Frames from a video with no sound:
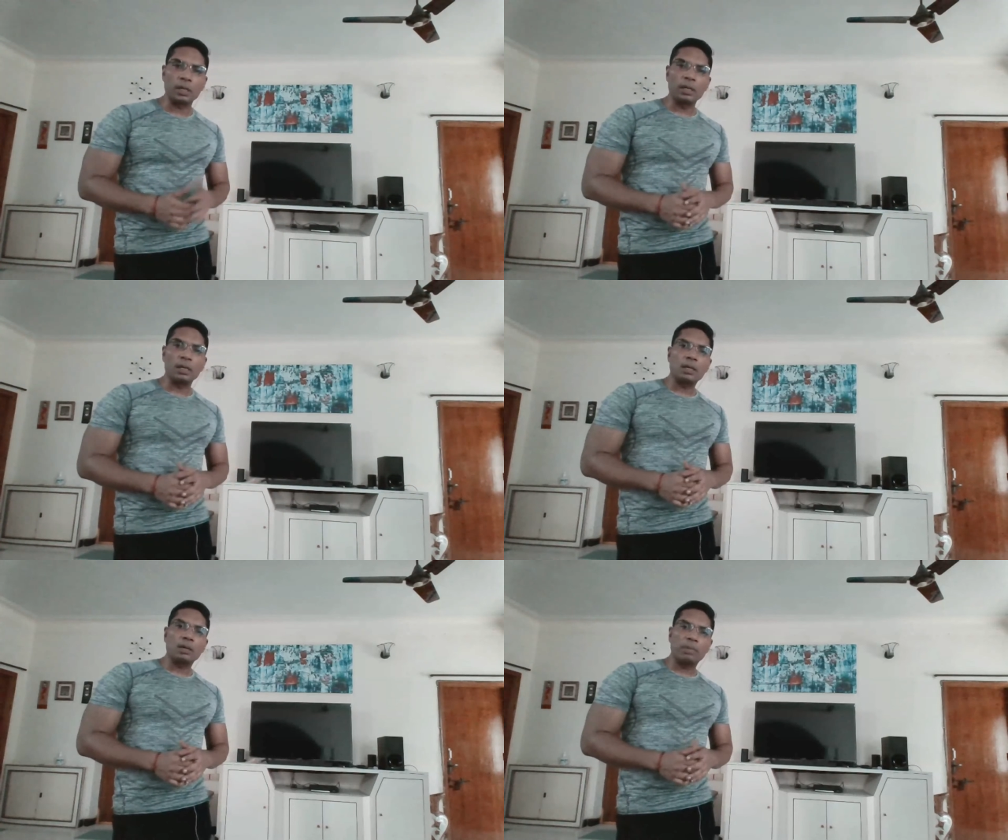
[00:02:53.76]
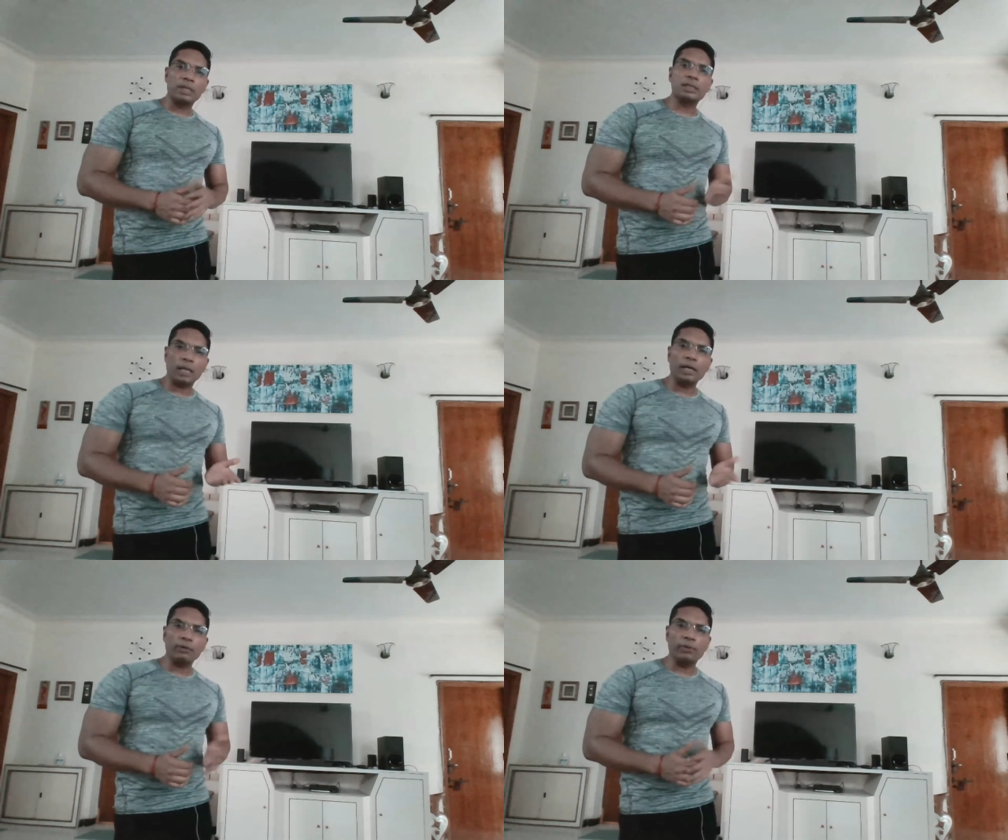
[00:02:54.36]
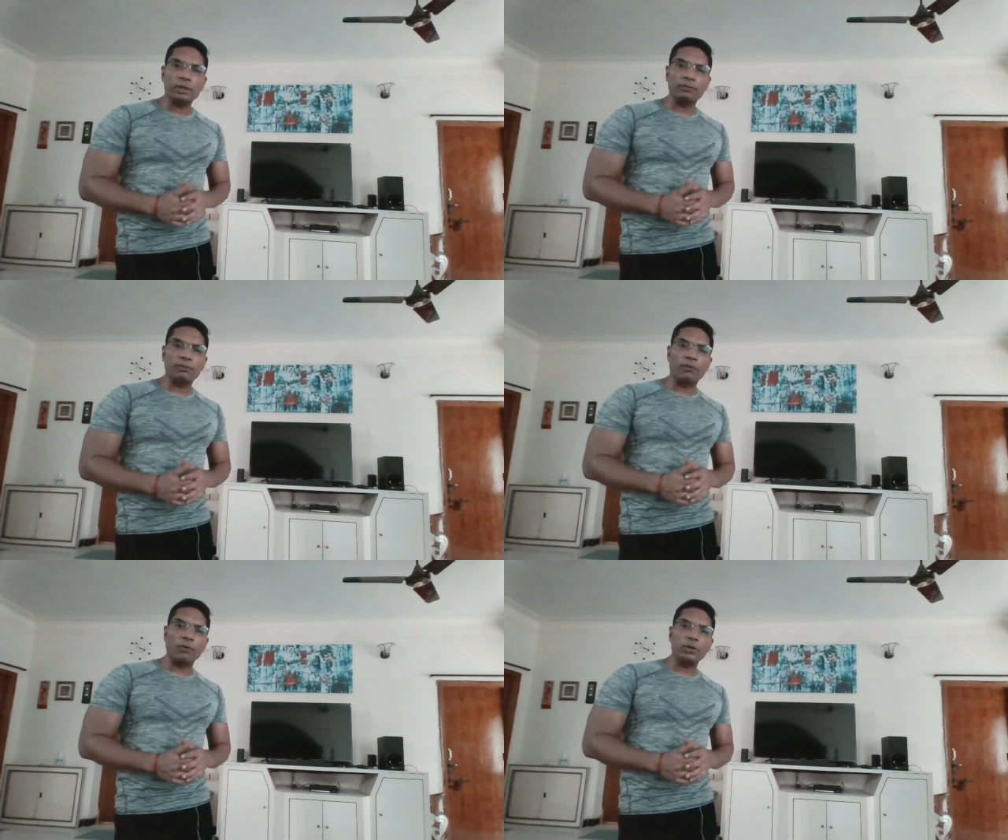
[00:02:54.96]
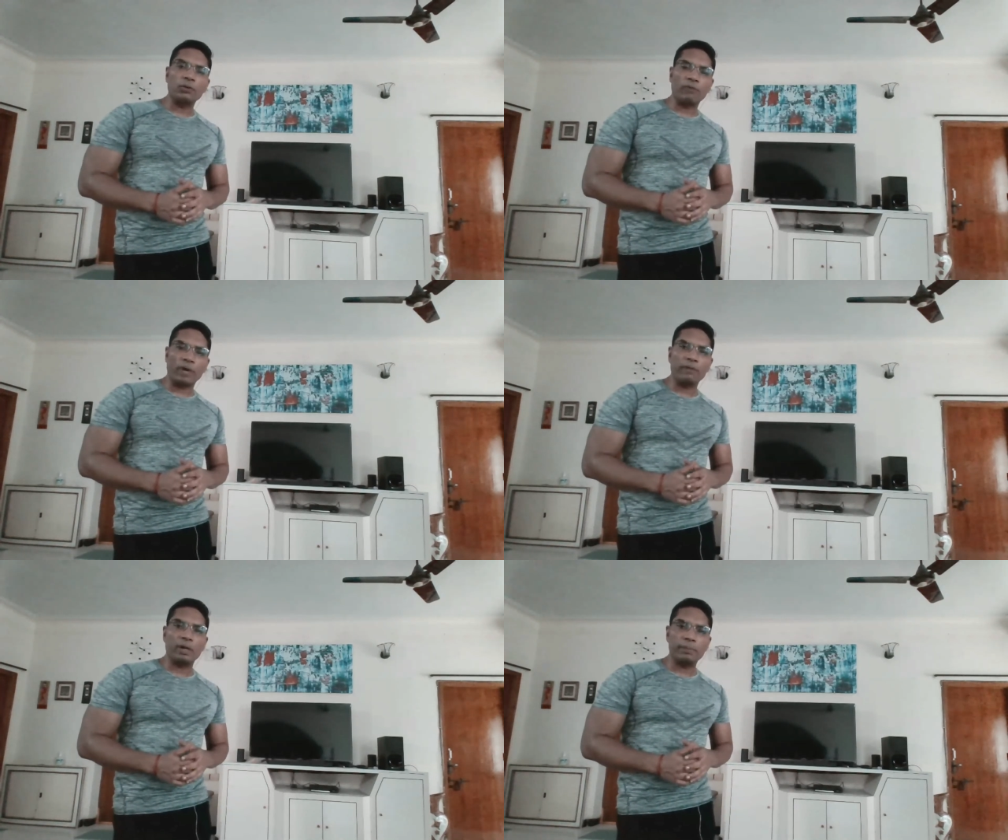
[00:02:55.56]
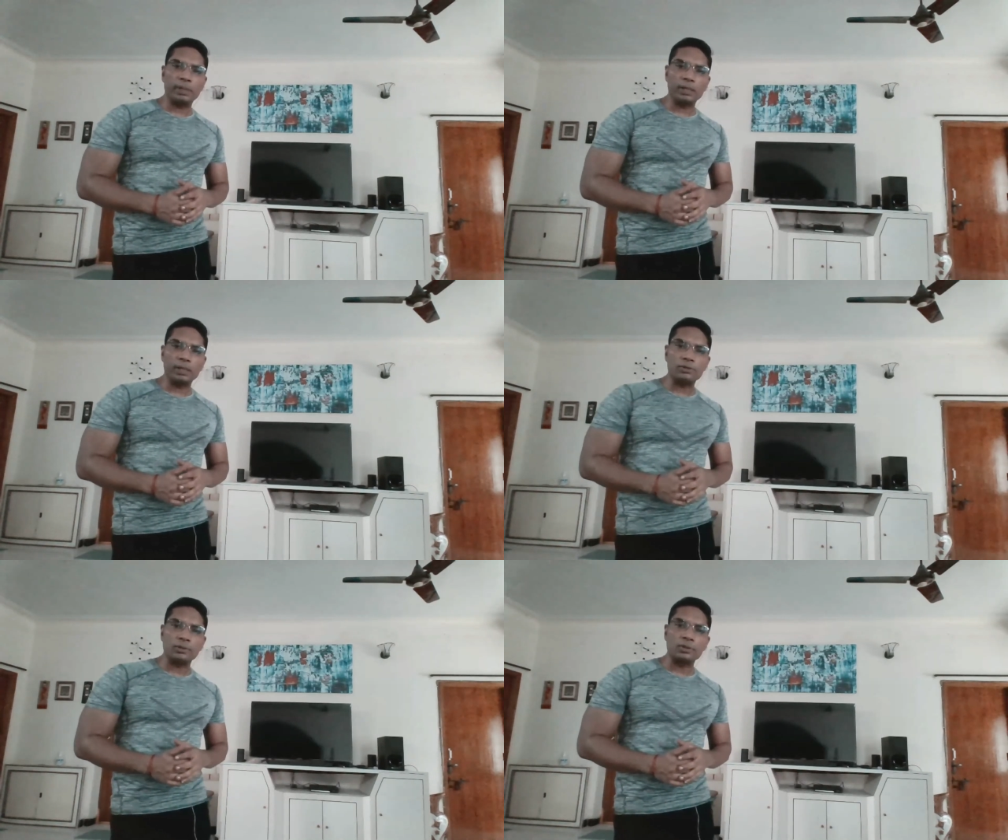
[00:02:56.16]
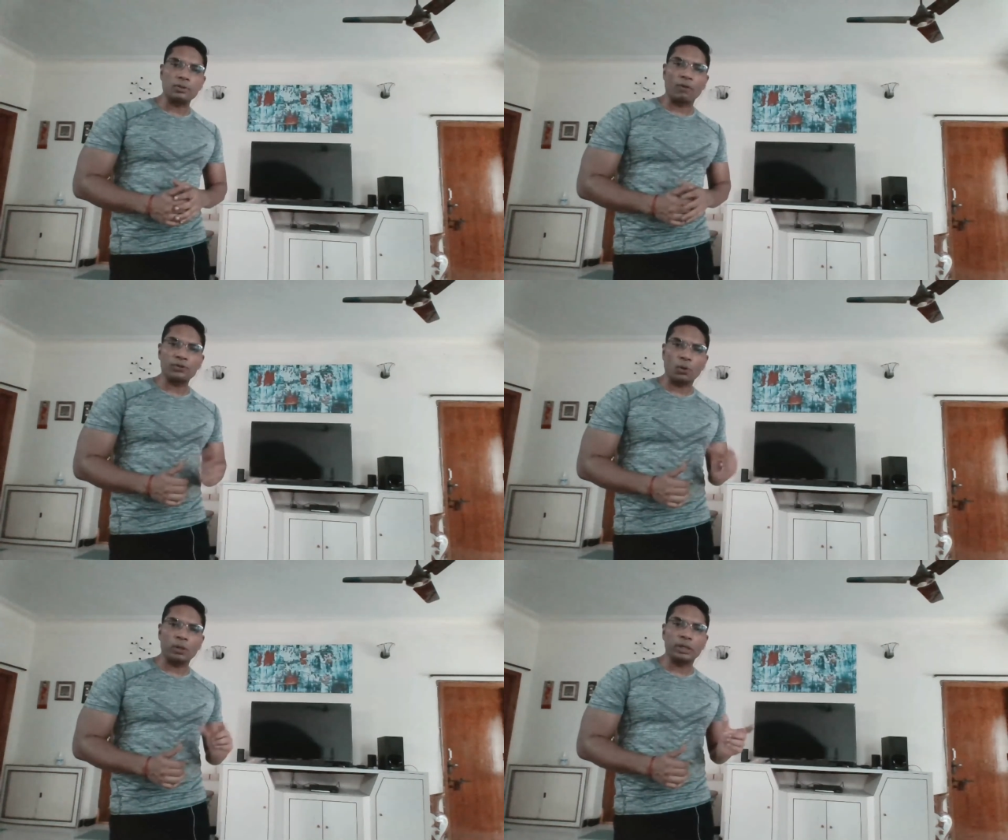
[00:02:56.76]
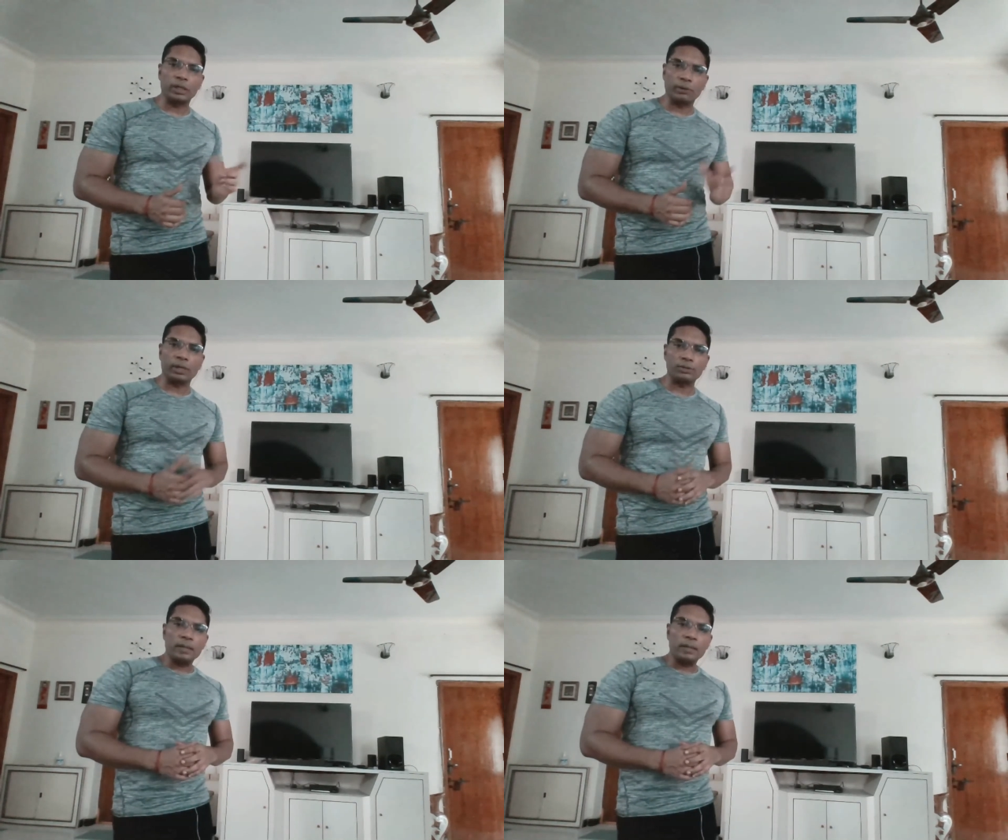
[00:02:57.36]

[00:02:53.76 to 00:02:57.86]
but start with 4 to 5 repetitions of shorter durations.